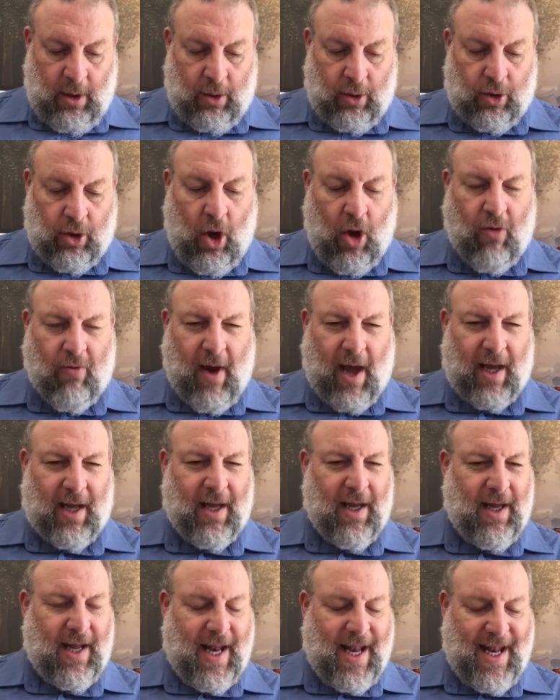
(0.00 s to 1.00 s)
Torak
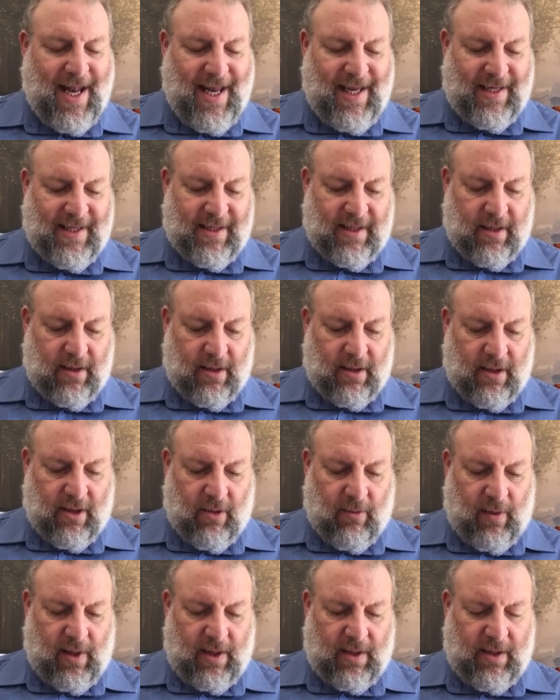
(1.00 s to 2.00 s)
listened
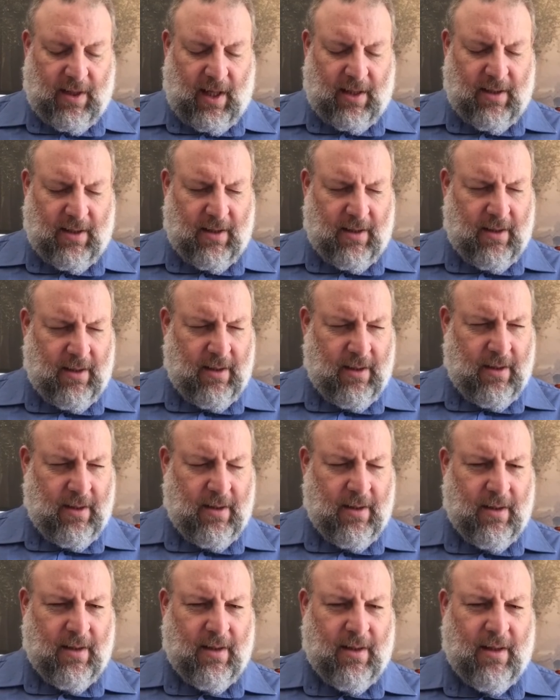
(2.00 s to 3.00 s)
to it and
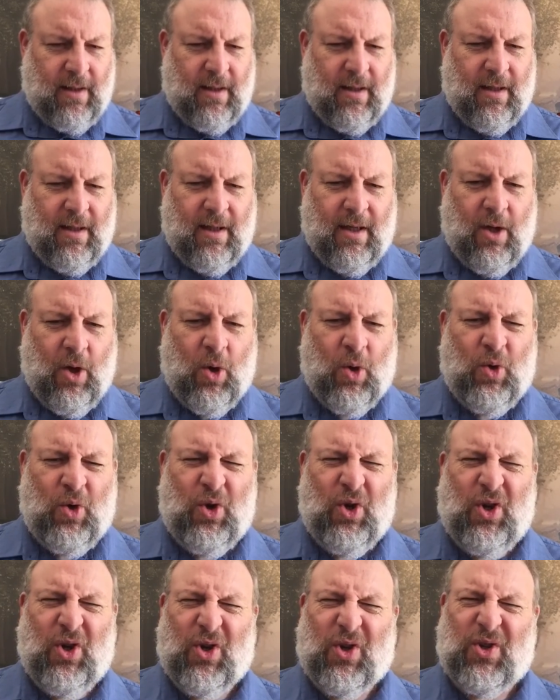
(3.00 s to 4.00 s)

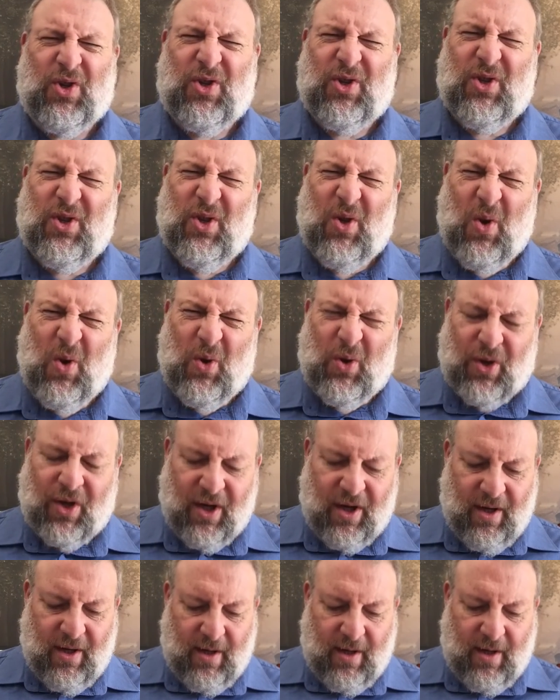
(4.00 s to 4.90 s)
understood.